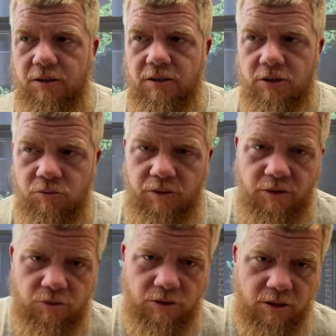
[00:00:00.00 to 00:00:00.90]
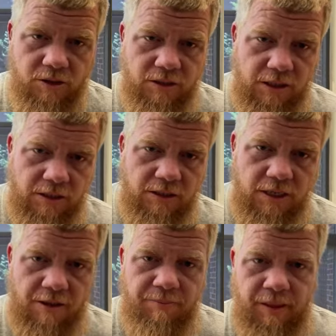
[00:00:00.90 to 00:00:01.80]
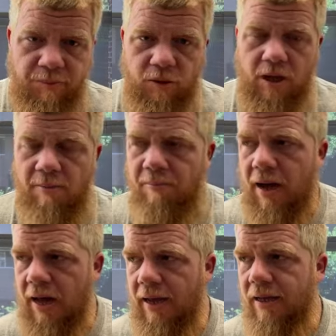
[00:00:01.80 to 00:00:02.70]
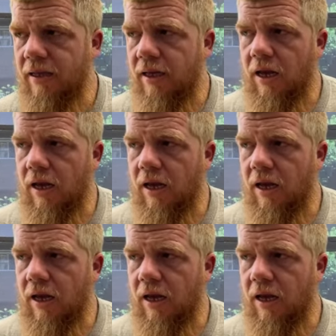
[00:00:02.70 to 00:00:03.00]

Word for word: is when you start seeing the same people come by